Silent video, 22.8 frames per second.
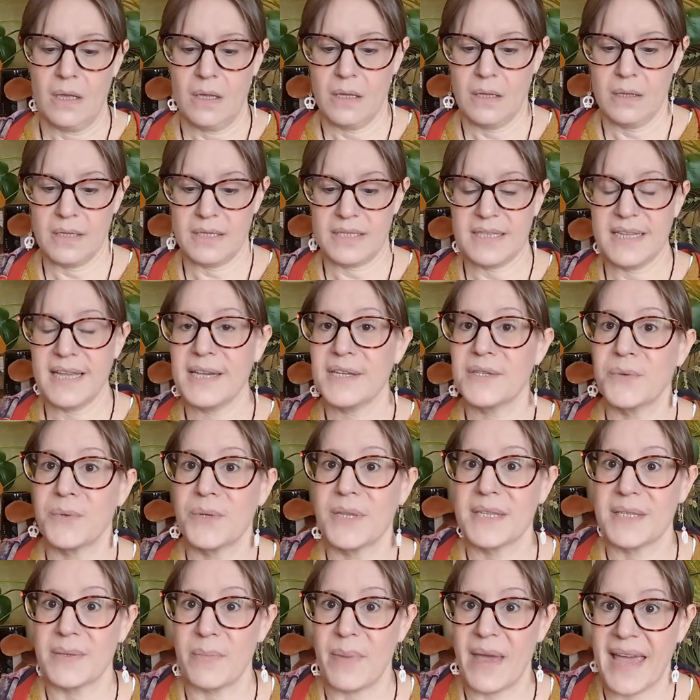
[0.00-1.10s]
This next one
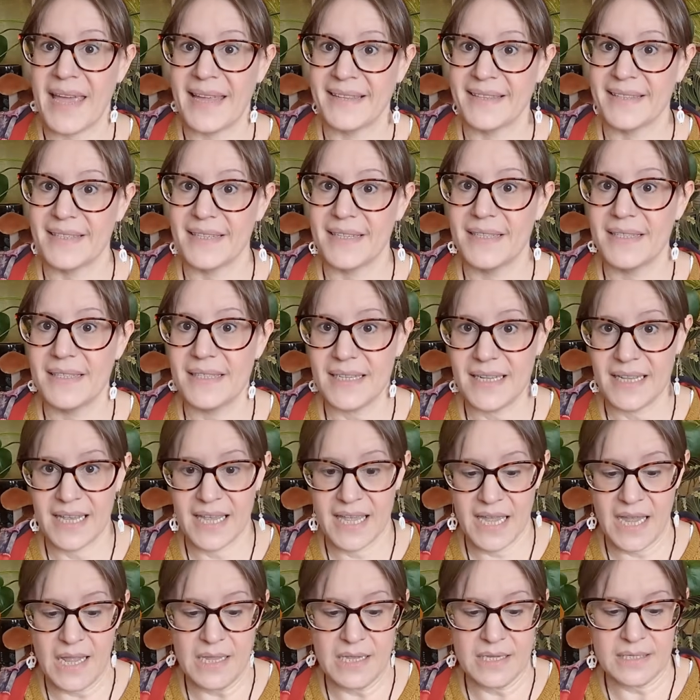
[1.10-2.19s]
is a pendant, and
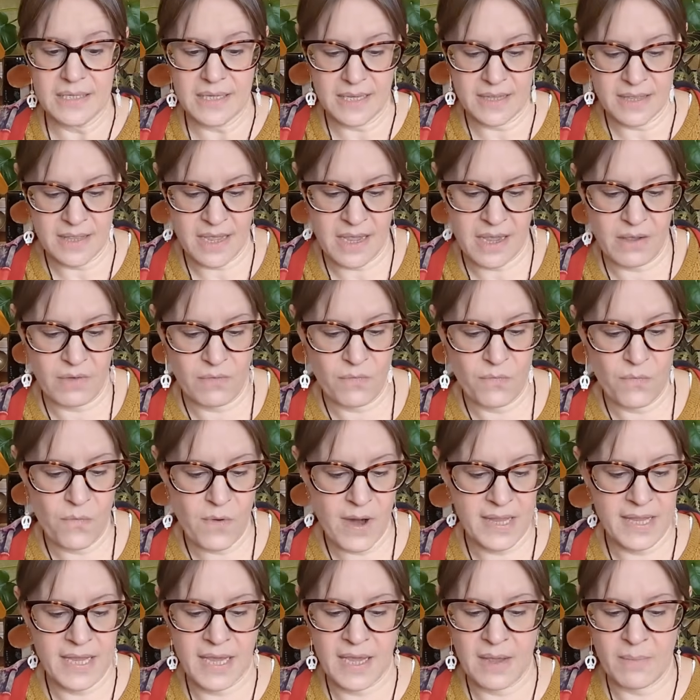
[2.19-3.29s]
again it's in that
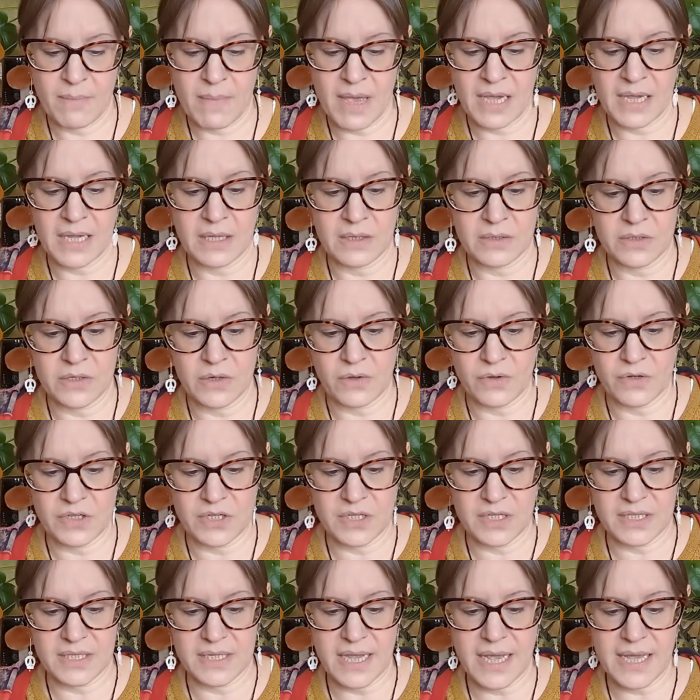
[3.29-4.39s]
Renee Mackintosh
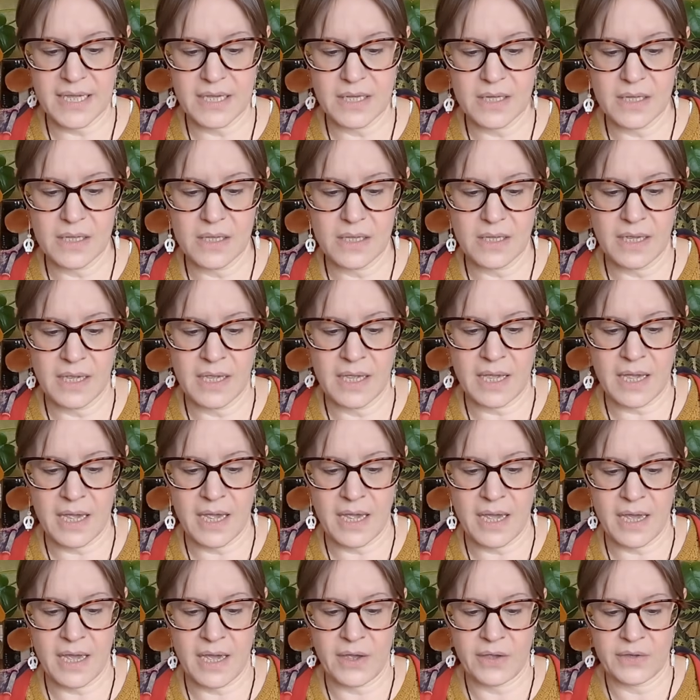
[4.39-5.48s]
style. It
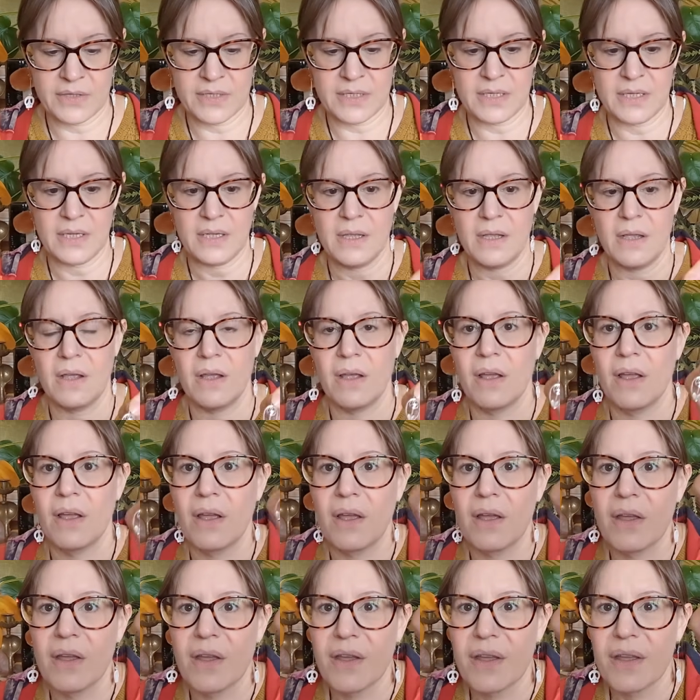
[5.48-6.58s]
has
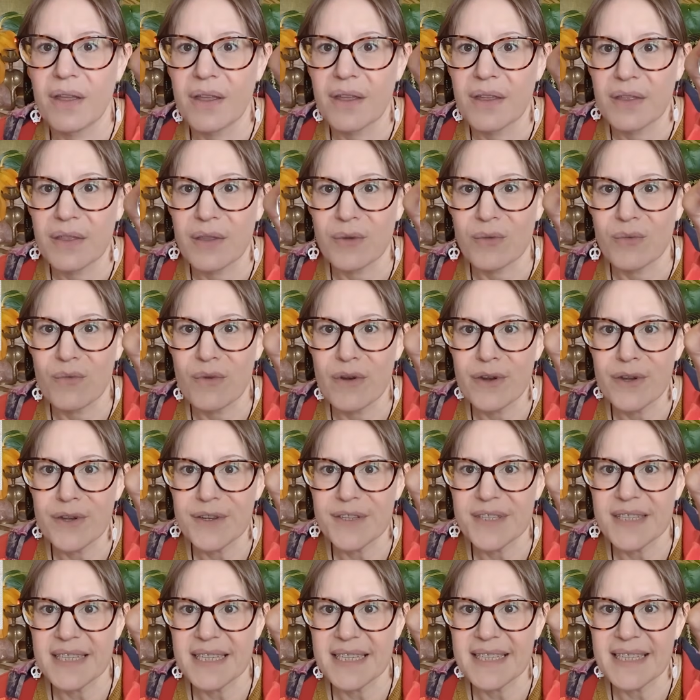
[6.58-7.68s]
the
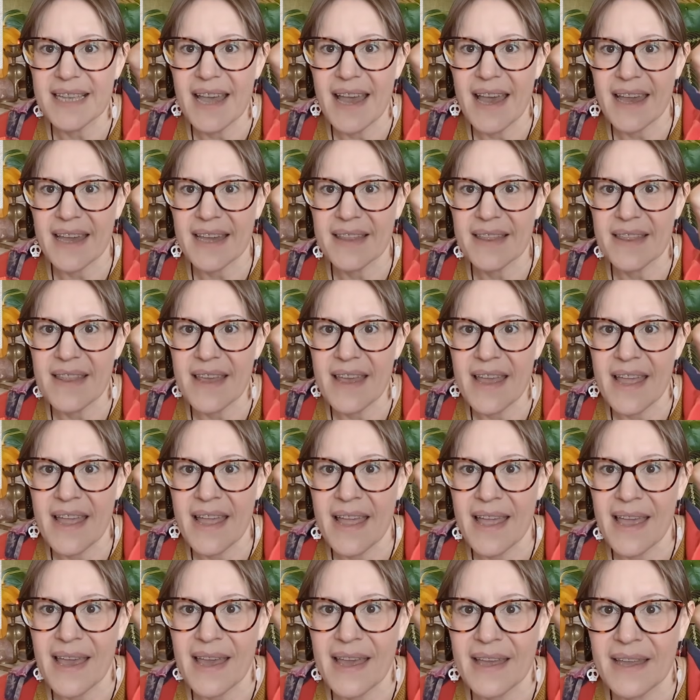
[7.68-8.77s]
rose design
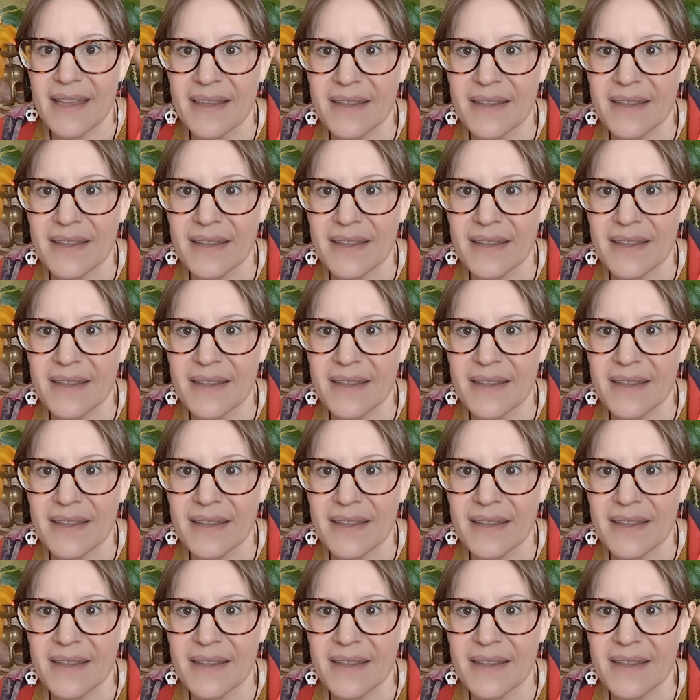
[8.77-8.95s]
there,